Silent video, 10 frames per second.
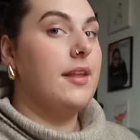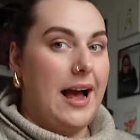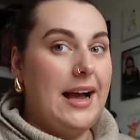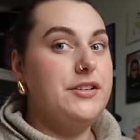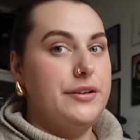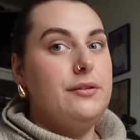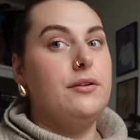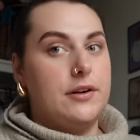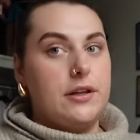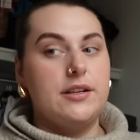I do
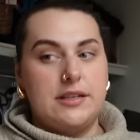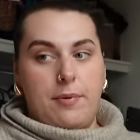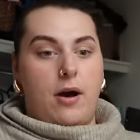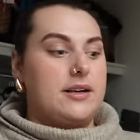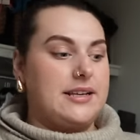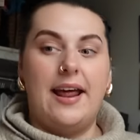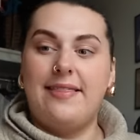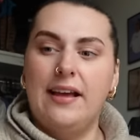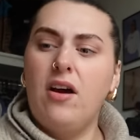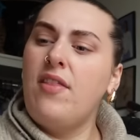love a glossy box, and I
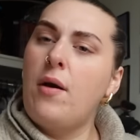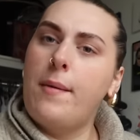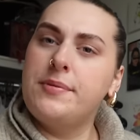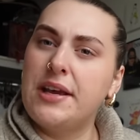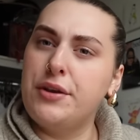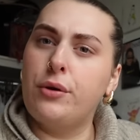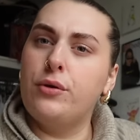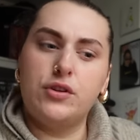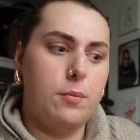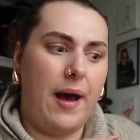think on their website you can
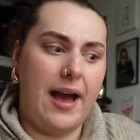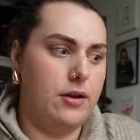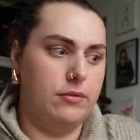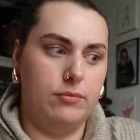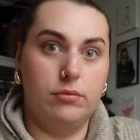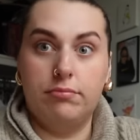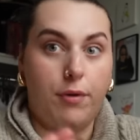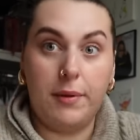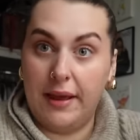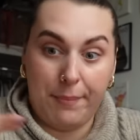also
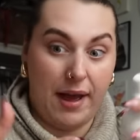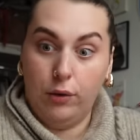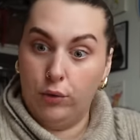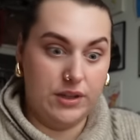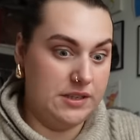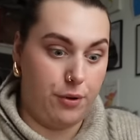probably buy all these